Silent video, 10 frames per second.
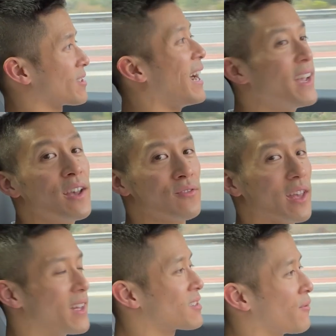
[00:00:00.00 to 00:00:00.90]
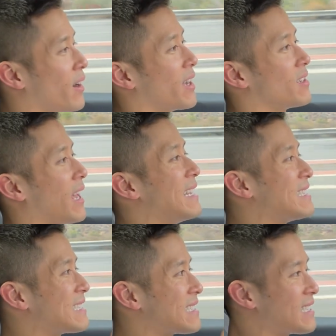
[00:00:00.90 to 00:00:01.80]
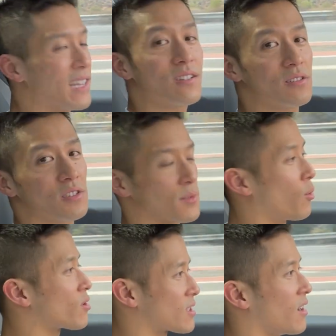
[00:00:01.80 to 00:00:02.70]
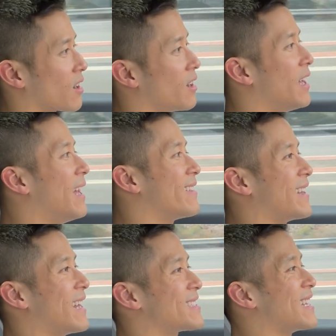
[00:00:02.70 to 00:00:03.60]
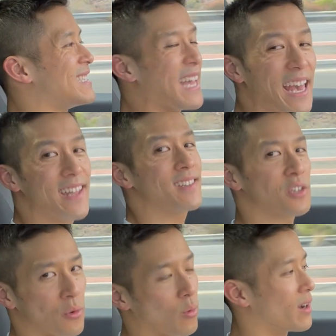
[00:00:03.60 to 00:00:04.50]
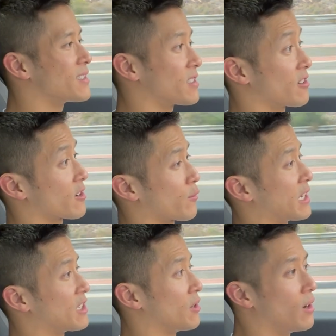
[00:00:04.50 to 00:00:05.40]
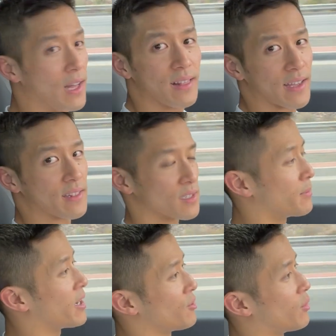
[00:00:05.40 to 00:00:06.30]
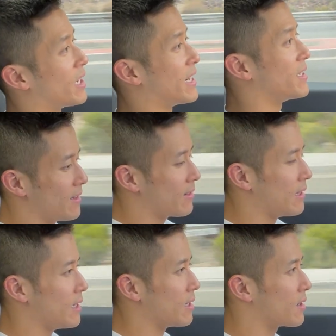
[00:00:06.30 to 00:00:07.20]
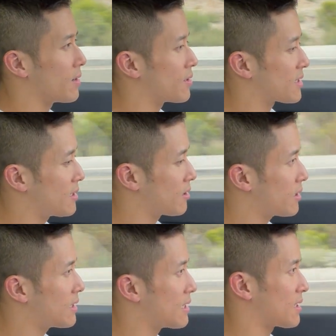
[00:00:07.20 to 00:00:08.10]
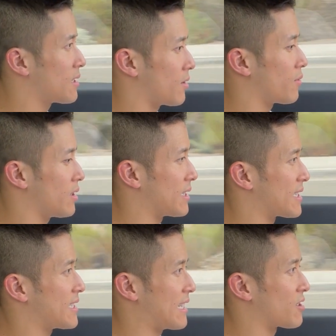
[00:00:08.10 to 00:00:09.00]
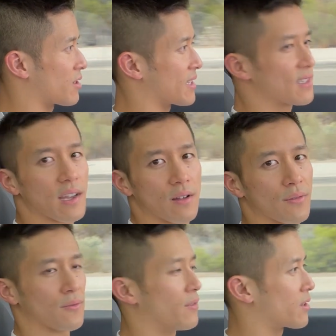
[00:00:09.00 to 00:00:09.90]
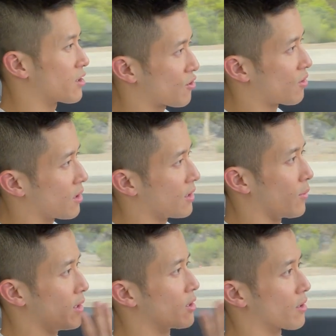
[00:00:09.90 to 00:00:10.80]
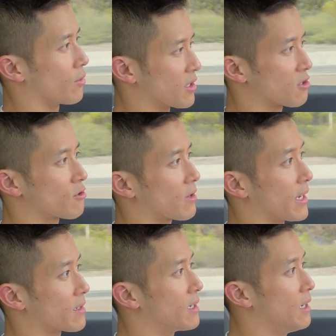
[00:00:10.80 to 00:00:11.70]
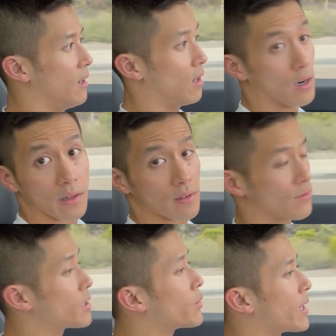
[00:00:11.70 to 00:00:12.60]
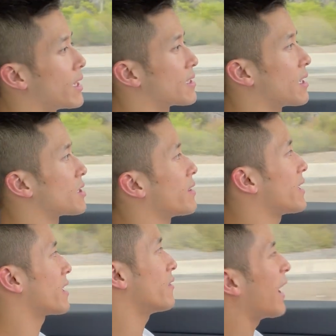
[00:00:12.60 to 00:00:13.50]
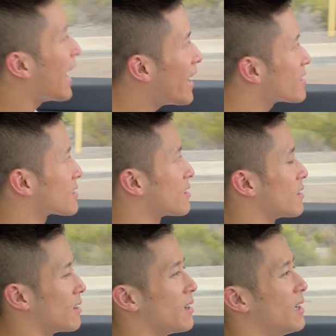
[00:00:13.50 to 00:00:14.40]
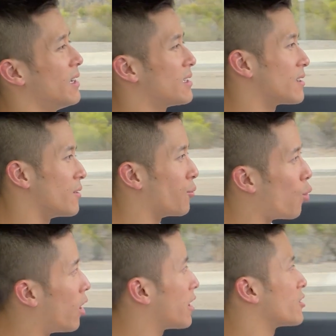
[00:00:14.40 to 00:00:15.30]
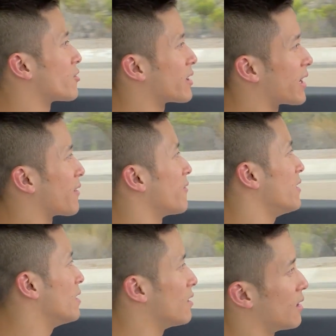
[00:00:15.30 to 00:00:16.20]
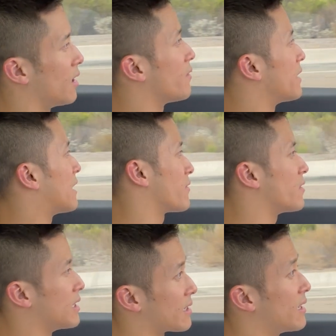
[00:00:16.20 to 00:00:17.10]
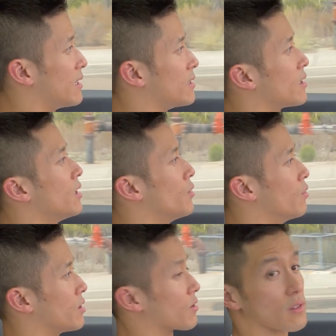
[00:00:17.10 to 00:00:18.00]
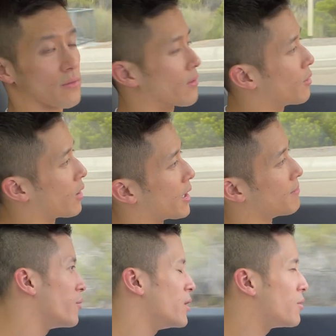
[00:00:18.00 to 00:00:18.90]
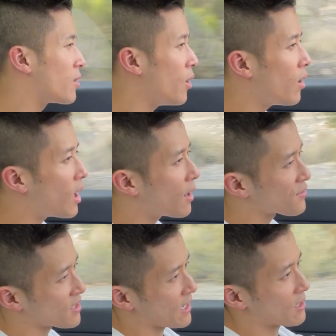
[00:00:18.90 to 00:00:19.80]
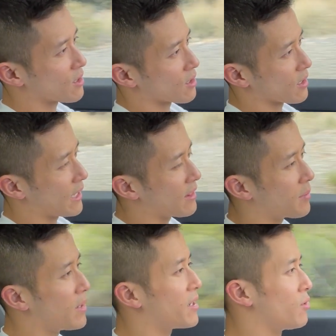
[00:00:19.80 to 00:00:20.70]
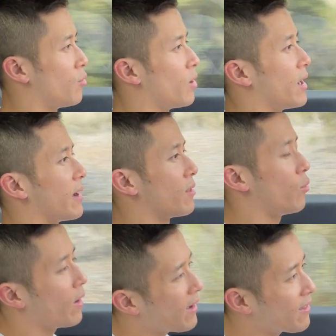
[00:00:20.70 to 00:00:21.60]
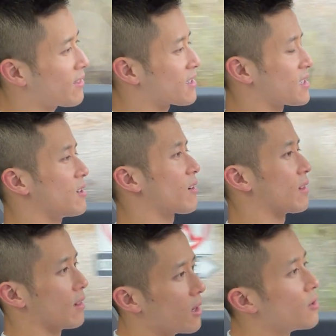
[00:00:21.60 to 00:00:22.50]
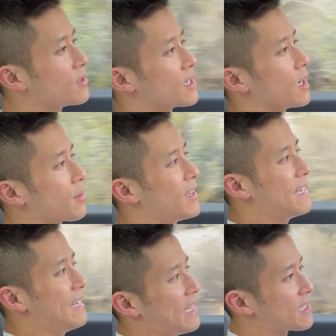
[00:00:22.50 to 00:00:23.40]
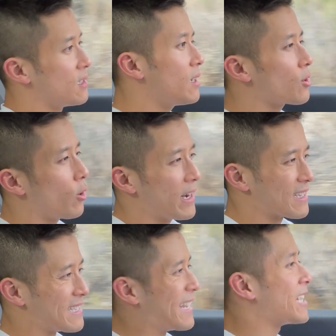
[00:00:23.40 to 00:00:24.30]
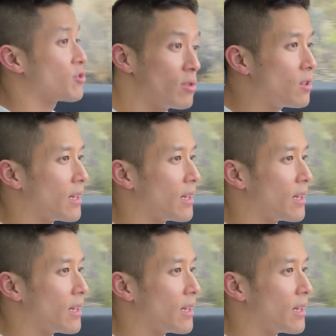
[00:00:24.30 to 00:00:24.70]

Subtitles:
I have yet to find a single sports car that has a 10 to 1 steering ratio like this Model Y. The steering doesn't really center itself very strongly when you're going straight on the freeway, let's say. So that kind of adds to the wandering feel of that front end when you're on the freeway. When you go off center in the Model Y, the way that the steering loads up is not quite as natural